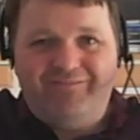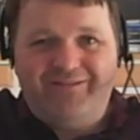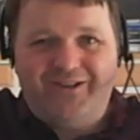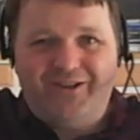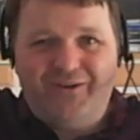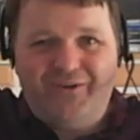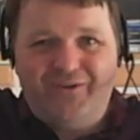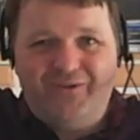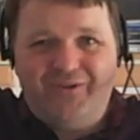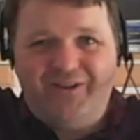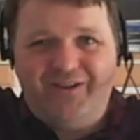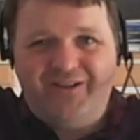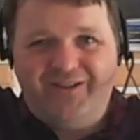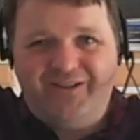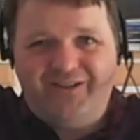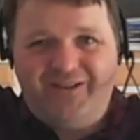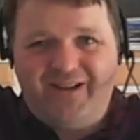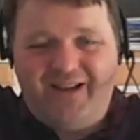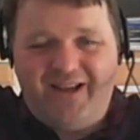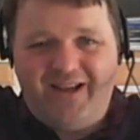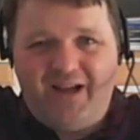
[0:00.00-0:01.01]
so
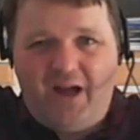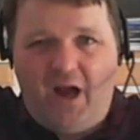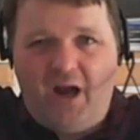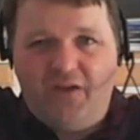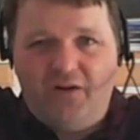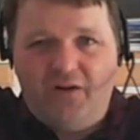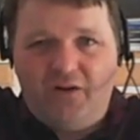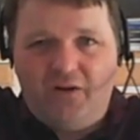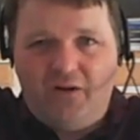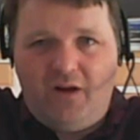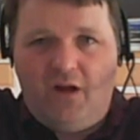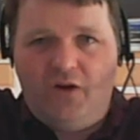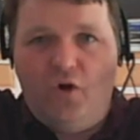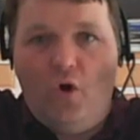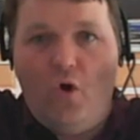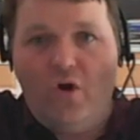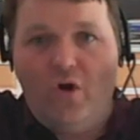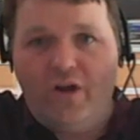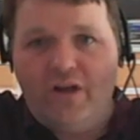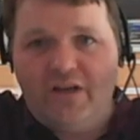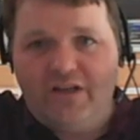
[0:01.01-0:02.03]
there's either a
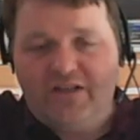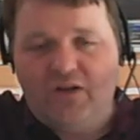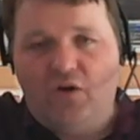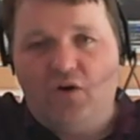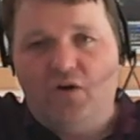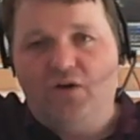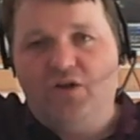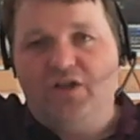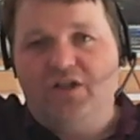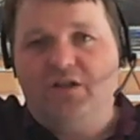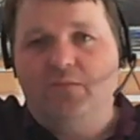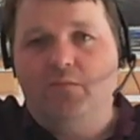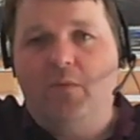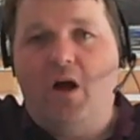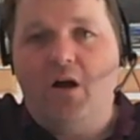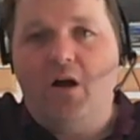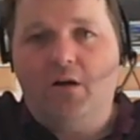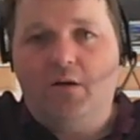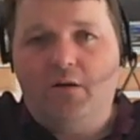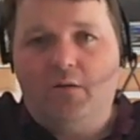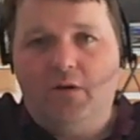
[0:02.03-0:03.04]
noise or
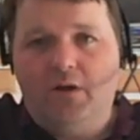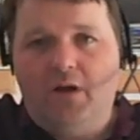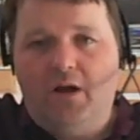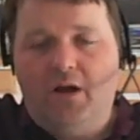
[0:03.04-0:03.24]
smog